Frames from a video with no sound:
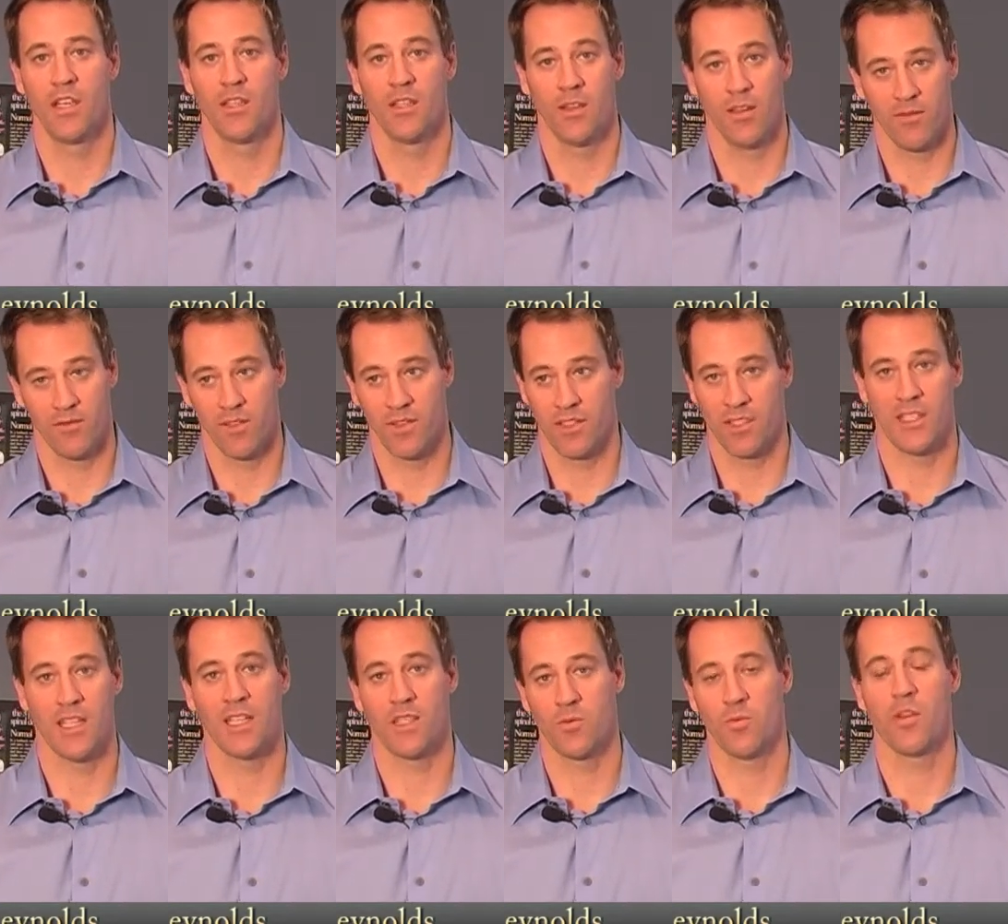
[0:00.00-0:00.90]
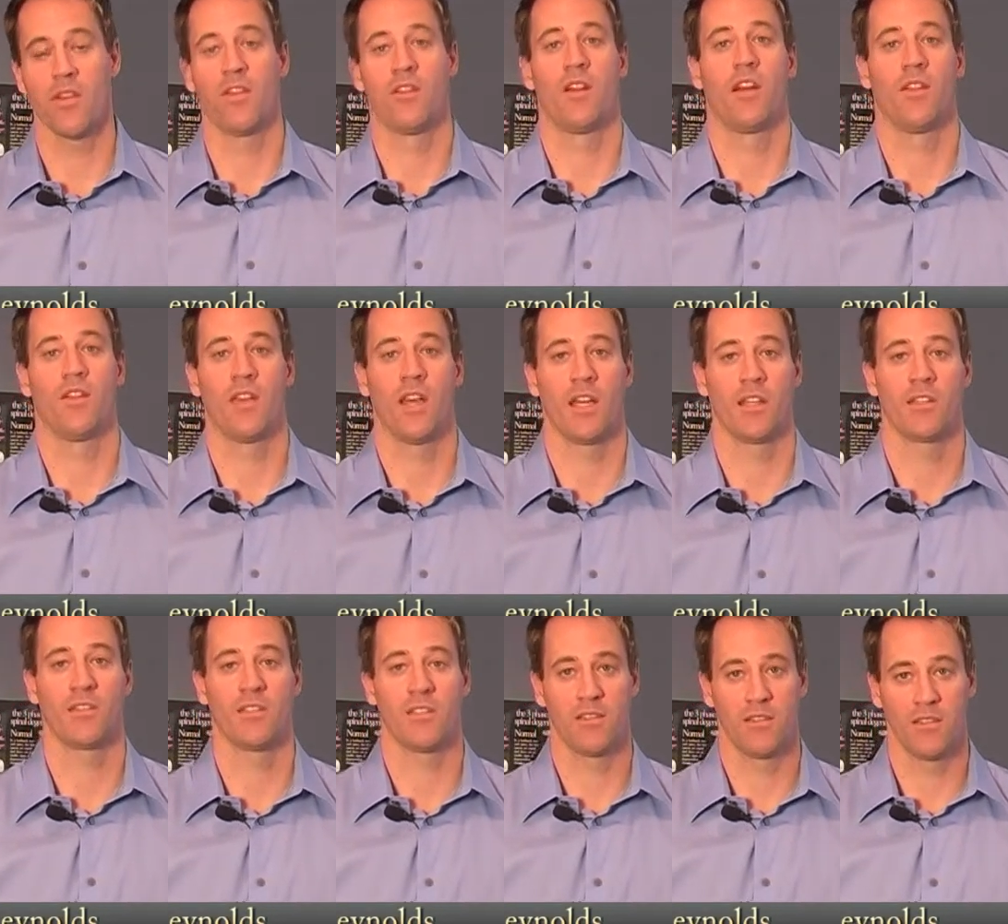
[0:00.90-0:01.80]
You have to assess whether or not
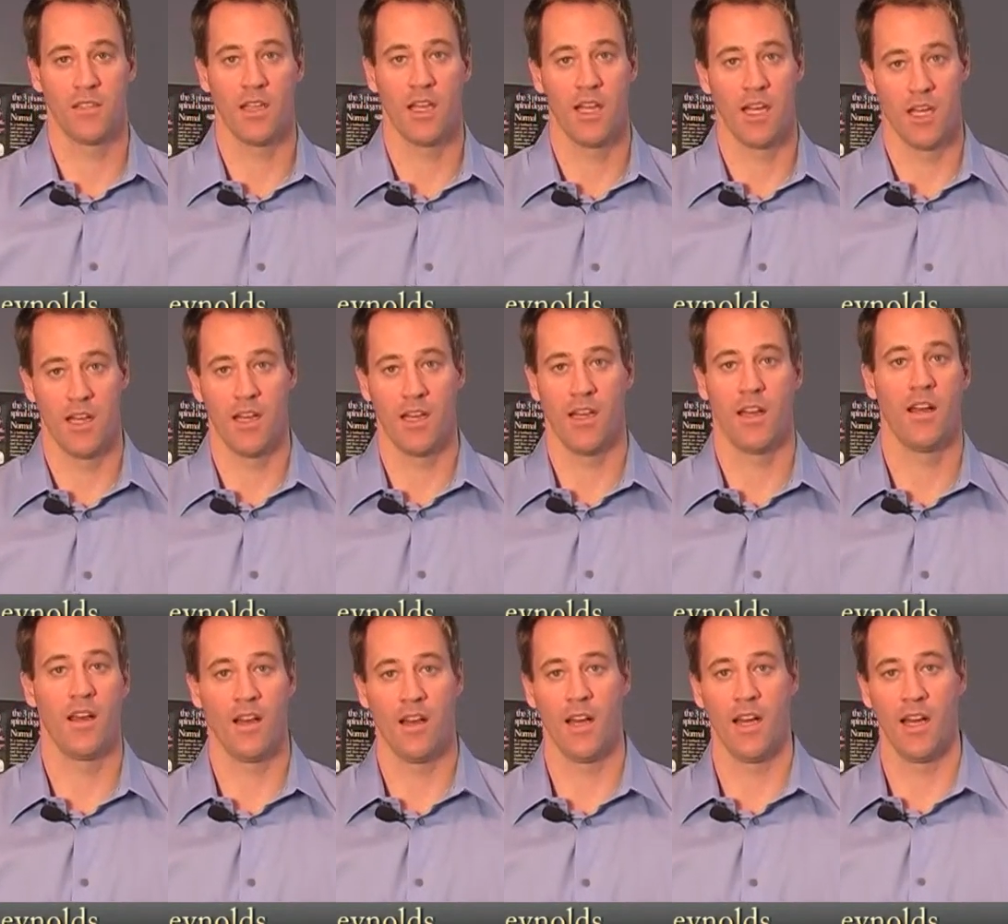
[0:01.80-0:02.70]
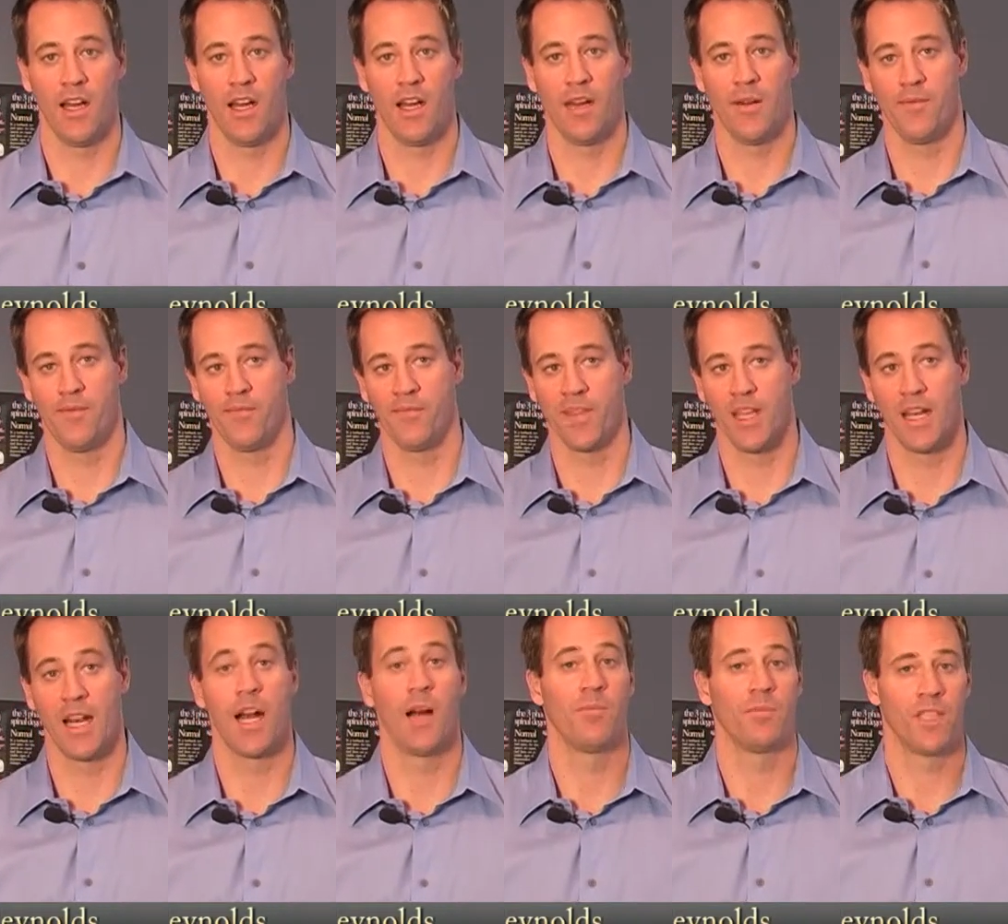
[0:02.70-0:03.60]
that's
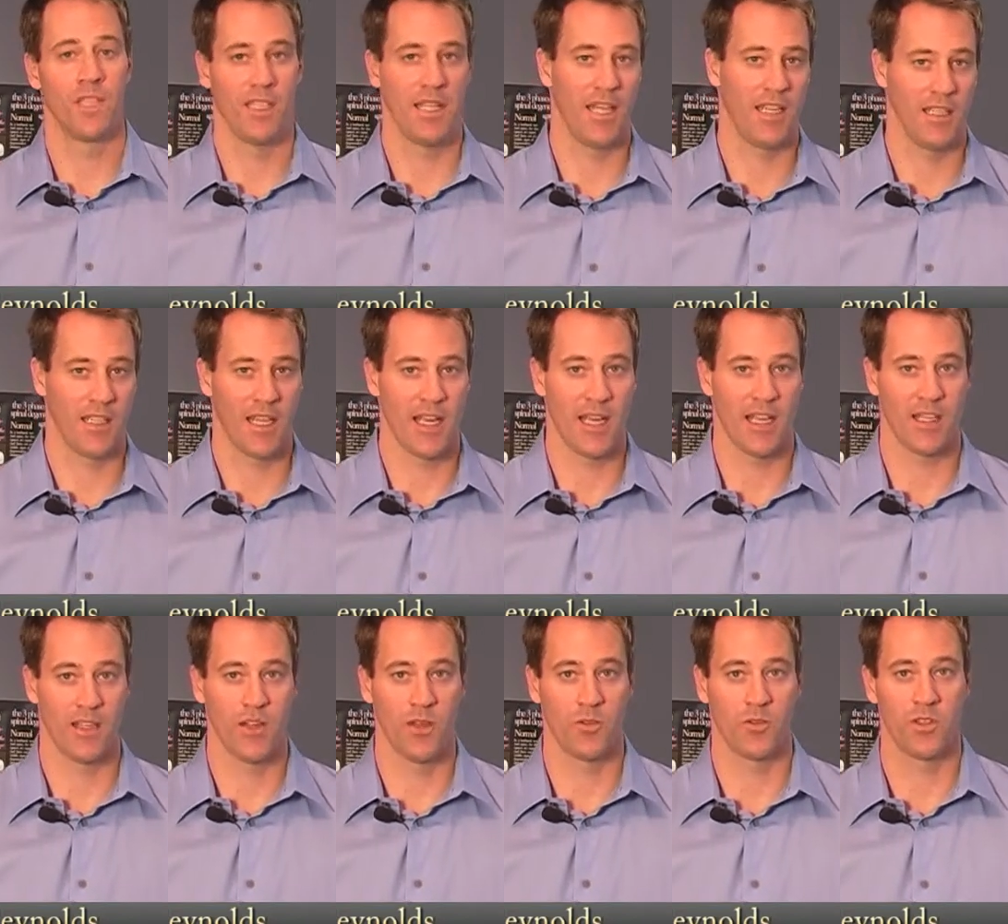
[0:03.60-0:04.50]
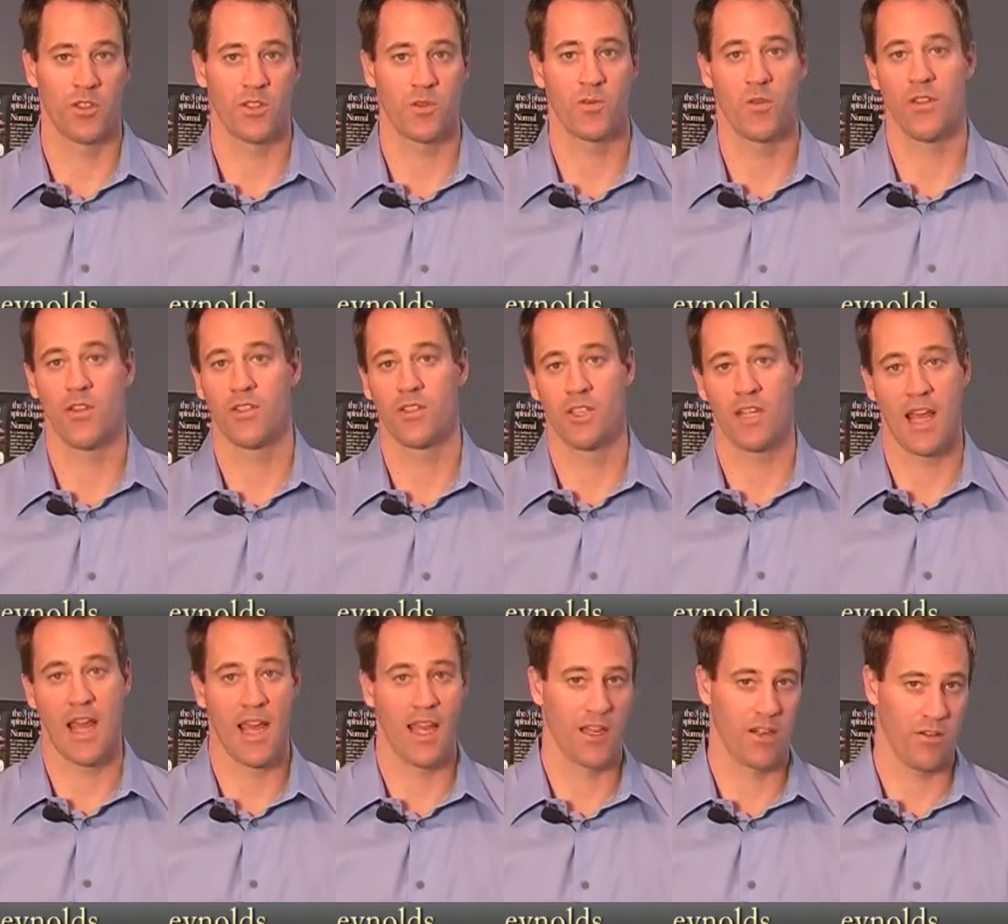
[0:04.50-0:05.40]
an up-to-date diagnosis, whether it's an
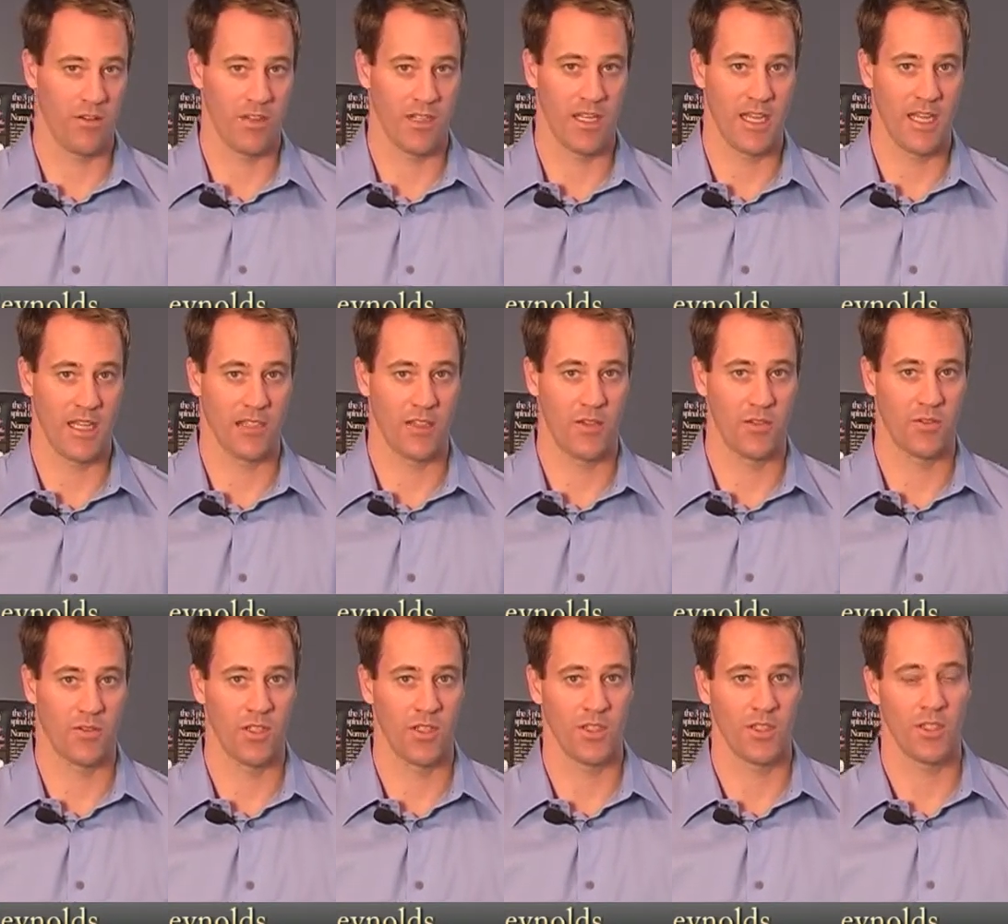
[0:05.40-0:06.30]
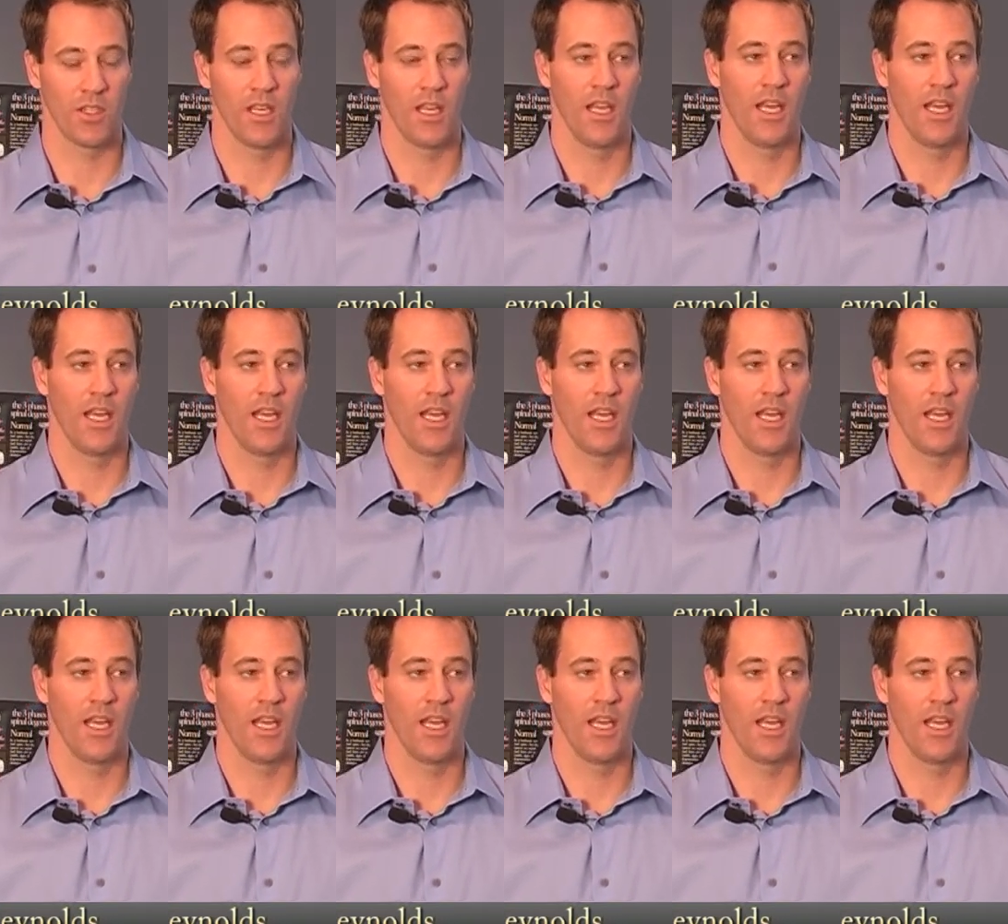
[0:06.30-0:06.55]
accurate diagnosis,